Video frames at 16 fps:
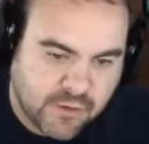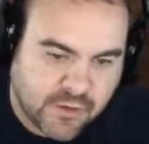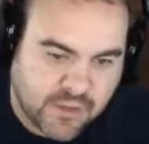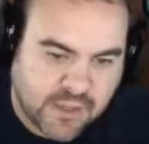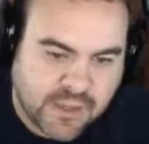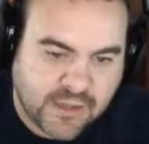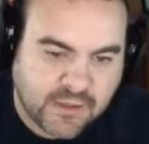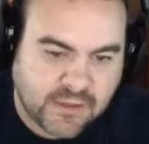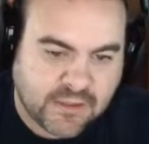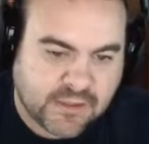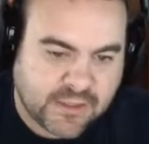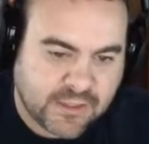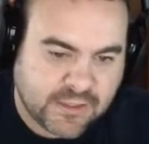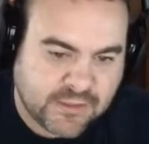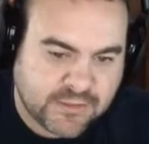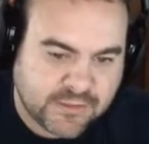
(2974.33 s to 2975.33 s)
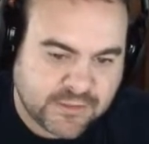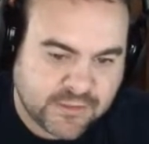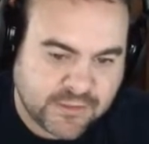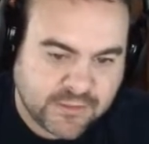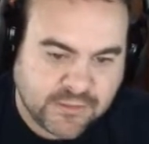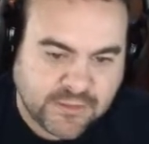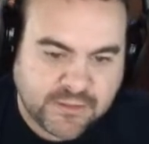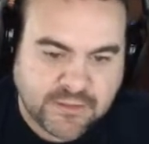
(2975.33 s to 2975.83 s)
ahead of Dickinson
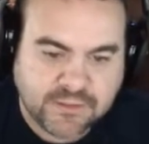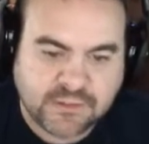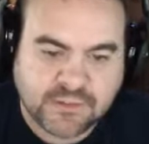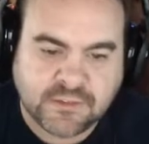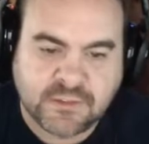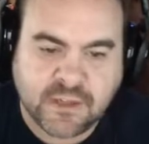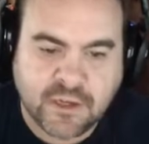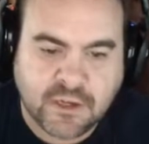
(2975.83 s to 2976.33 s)
in this.